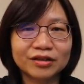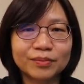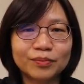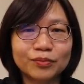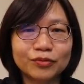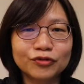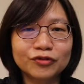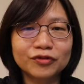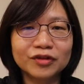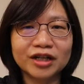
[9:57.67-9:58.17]

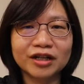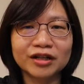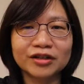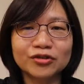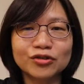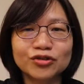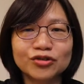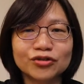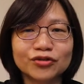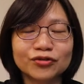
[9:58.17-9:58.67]
blue line
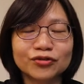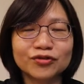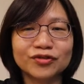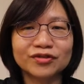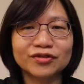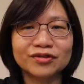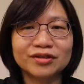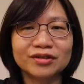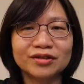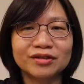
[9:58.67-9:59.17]
shows
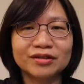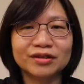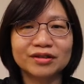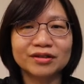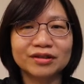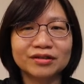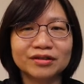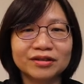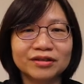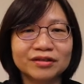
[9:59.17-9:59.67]

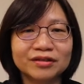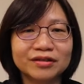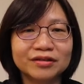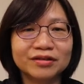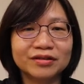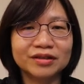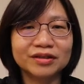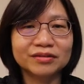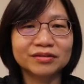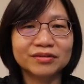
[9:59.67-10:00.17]

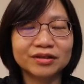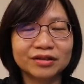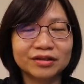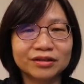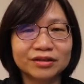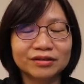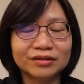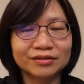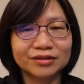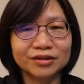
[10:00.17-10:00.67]

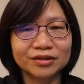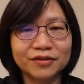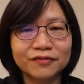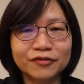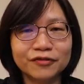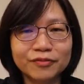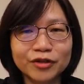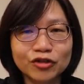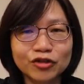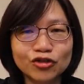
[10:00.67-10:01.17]
the
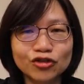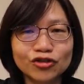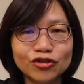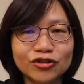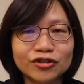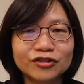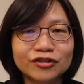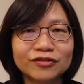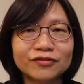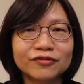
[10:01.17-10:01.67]

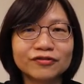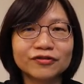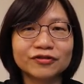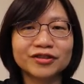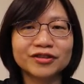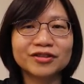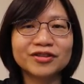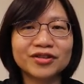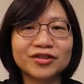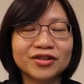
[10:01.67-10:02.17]
information for
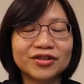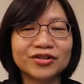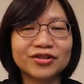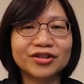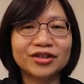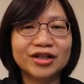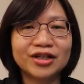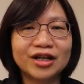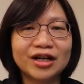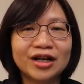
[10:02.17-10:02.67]
this year,
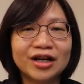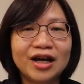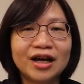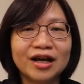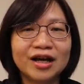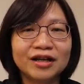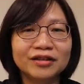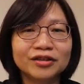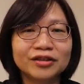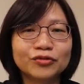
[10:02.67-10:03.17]
and the